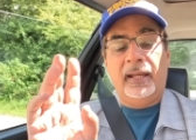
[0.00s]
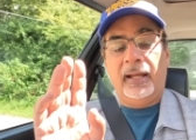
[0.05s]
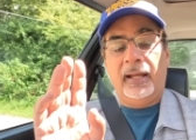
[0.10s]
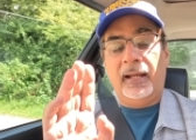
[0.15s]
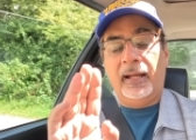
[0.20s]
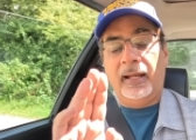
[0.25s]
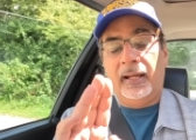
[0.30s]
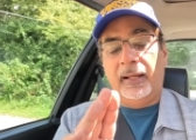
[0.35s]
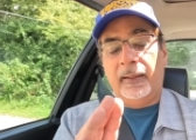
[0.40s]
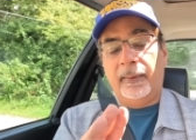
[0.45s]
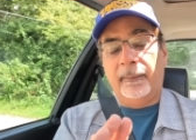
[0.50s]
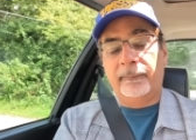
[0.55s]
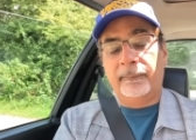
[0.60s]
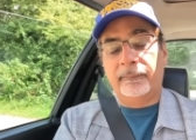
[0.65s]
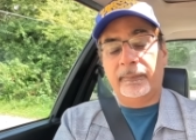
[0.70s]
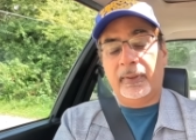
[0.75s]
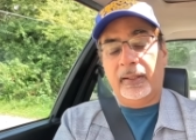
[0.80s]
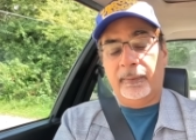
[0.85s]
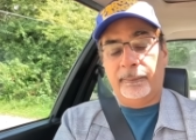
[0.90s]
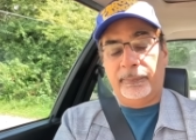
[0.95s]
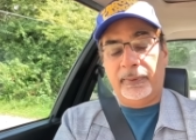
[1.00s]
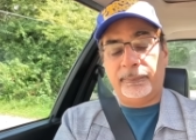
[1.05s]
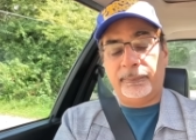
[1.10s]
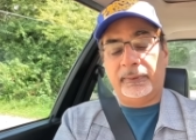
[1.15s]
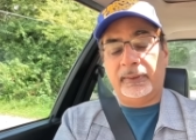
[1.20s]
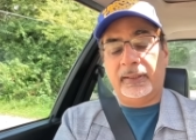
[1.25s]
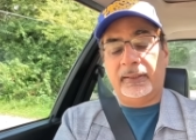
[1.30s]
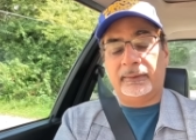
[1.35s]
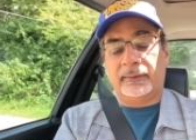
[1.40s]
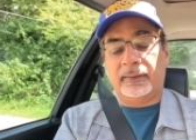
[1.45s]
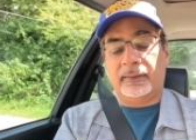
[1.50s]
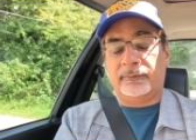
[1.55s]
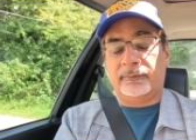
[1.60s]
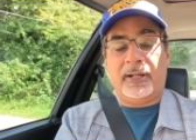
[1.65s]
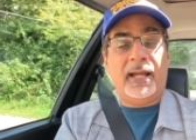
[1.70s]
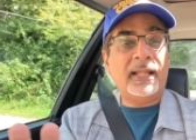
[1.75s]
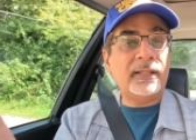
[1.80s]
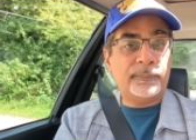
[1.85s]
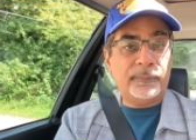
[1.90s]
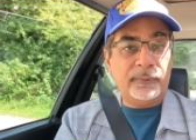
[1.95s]
um, uh, people that
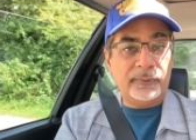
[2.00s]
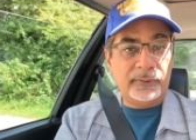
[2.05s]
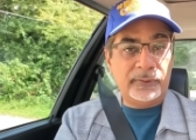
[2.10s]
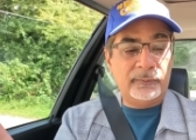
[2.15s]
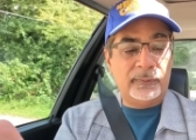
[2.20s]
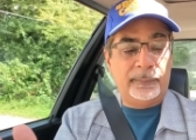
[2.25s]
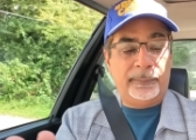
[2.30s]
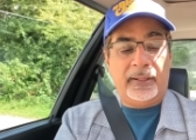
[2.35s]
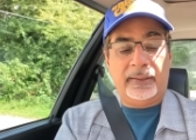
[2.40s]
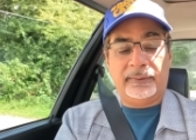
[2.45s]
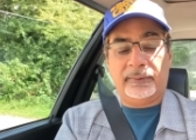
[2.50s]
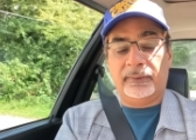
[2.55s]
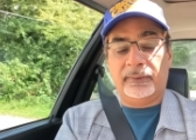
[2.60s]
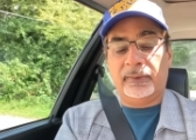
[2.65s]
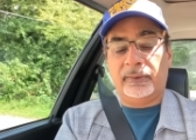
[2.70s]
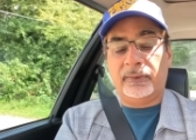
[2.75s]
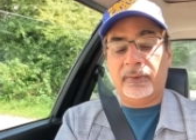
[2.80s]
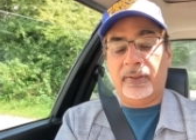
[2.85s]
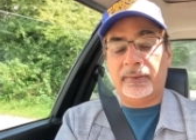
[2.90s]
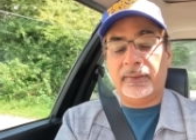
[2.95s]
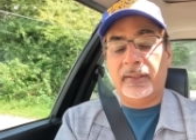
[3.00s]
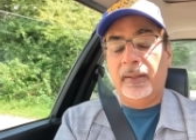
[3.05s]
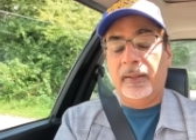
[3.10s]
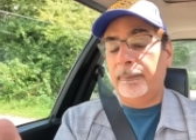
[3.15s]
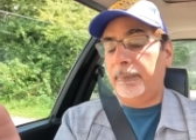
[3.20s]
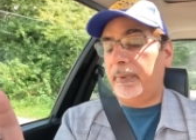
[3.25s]
transport you will pass on the cost,